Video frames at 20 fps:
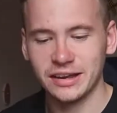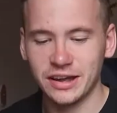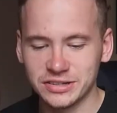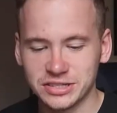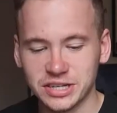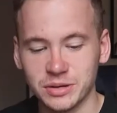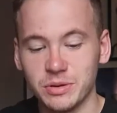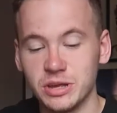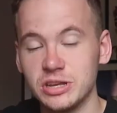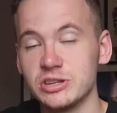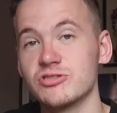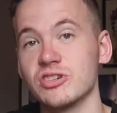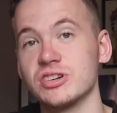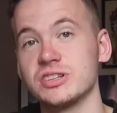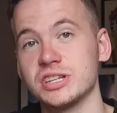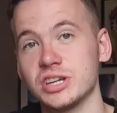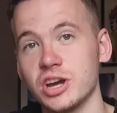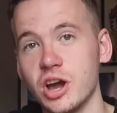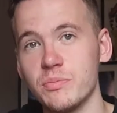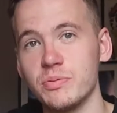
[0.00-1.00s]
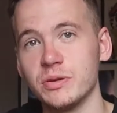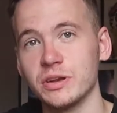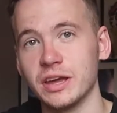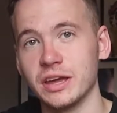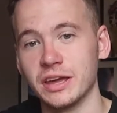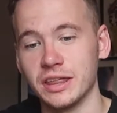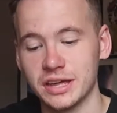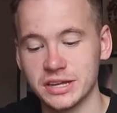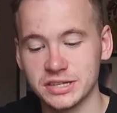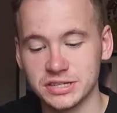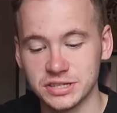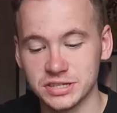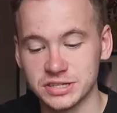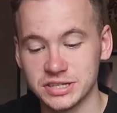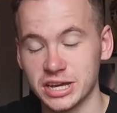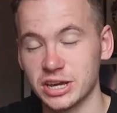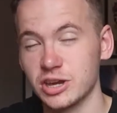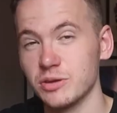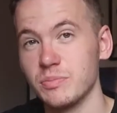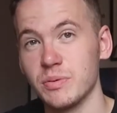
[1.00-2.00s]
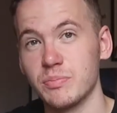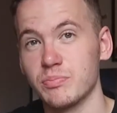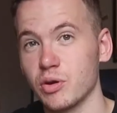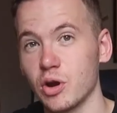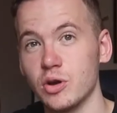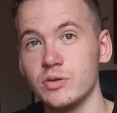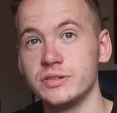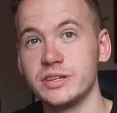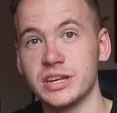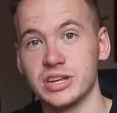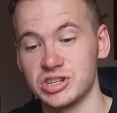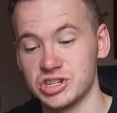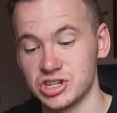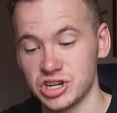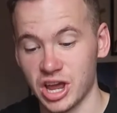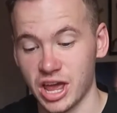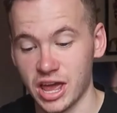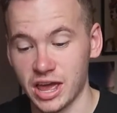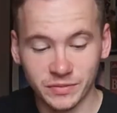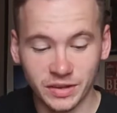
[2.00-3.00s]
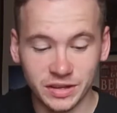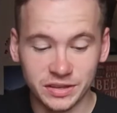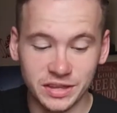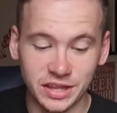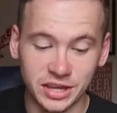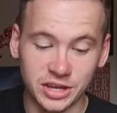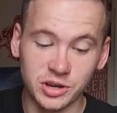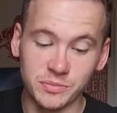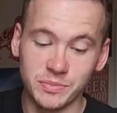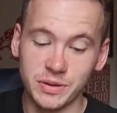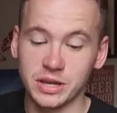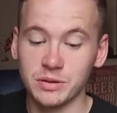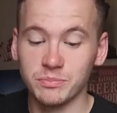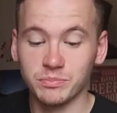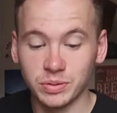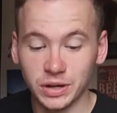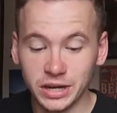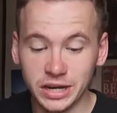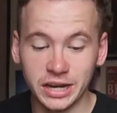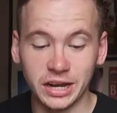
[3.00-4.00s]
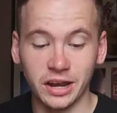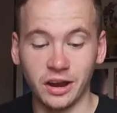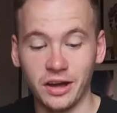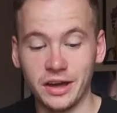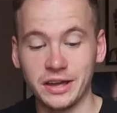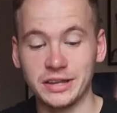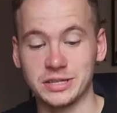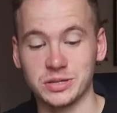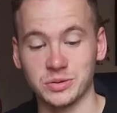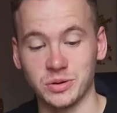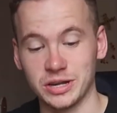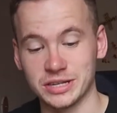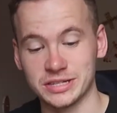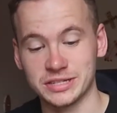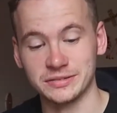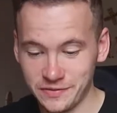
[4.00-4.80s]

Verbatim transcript: Now it's gonna be interesting opening this because it could be processed shit and they could be completely lying to us.